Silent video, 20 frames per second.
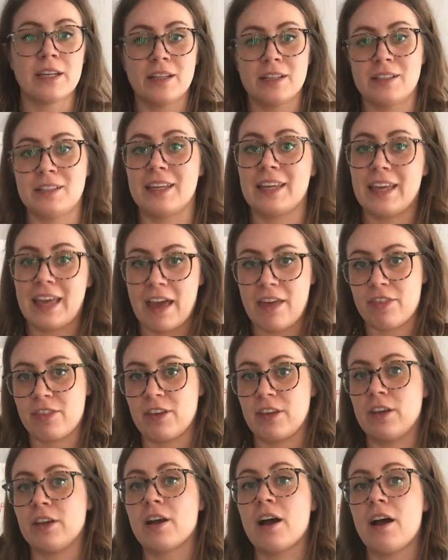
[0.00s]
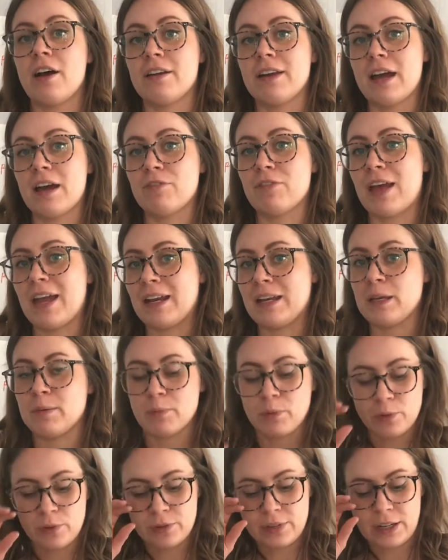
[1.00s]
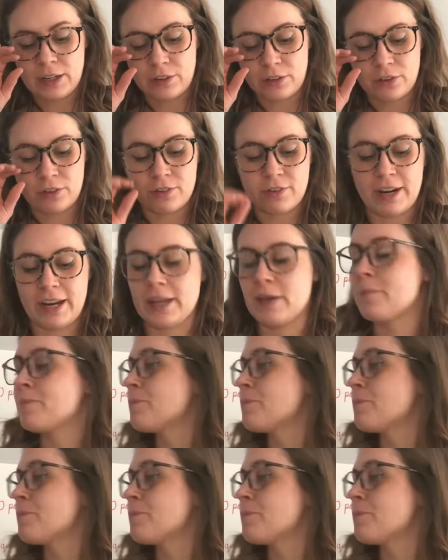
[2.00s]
together. You can't have any more than 3.